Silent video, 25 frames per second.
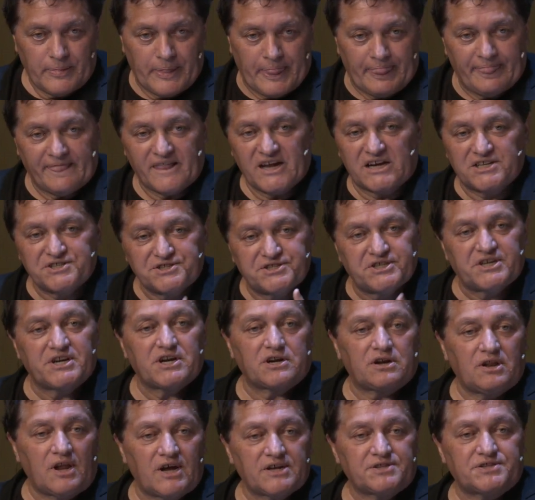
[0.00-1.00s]
They didn't
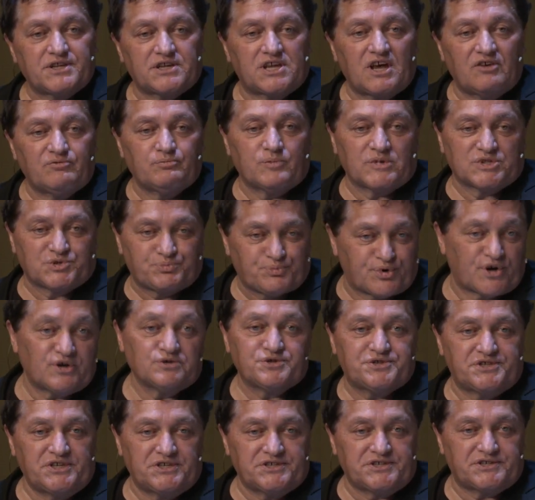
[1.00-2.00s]
like the government's
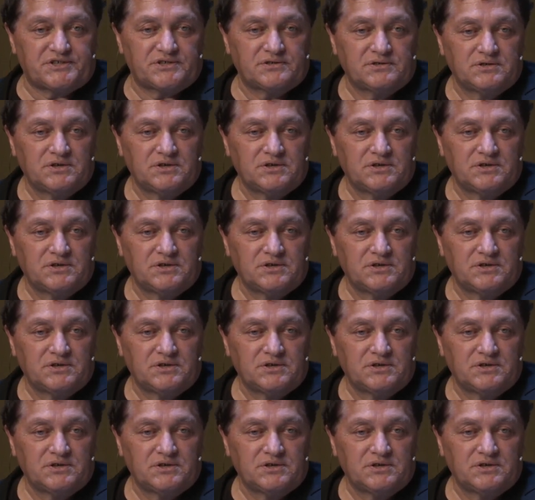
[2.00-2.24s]
process.